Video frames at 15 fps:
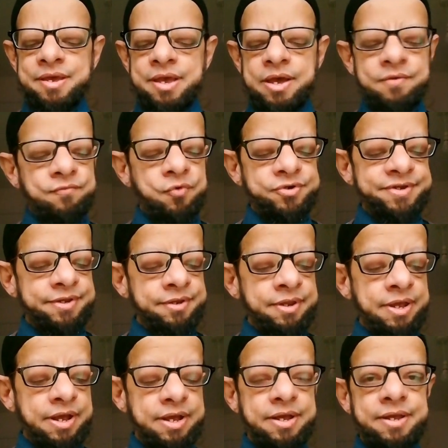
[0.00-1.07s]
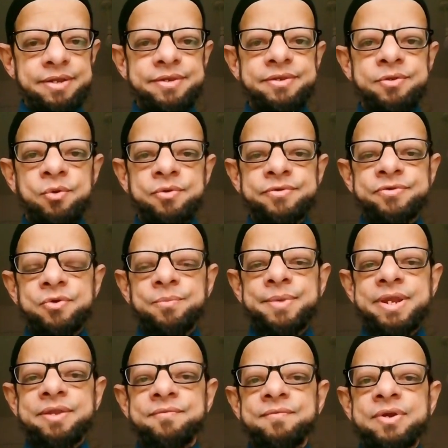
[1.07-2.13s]
Watching those so
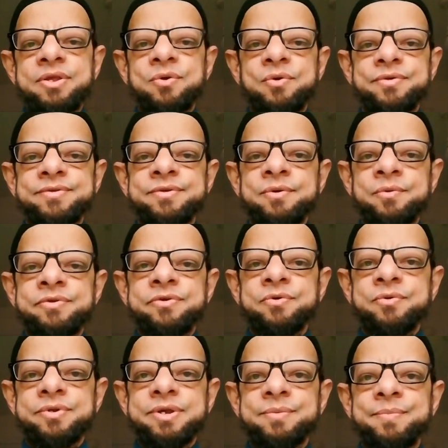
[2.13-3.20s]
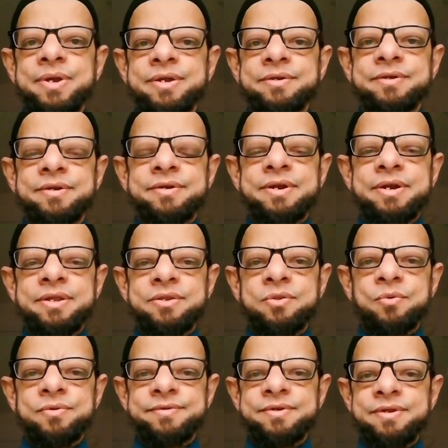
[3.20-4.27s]
many videos on YouTube and reading
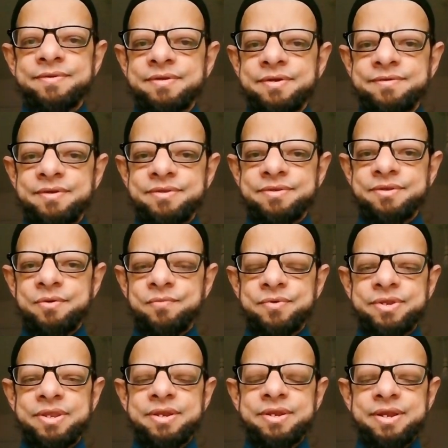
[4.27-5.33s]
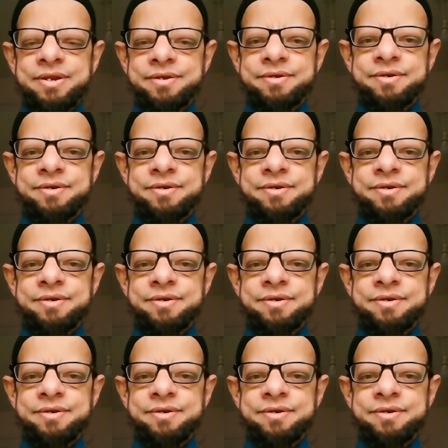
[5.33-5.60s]
those discussions over the net,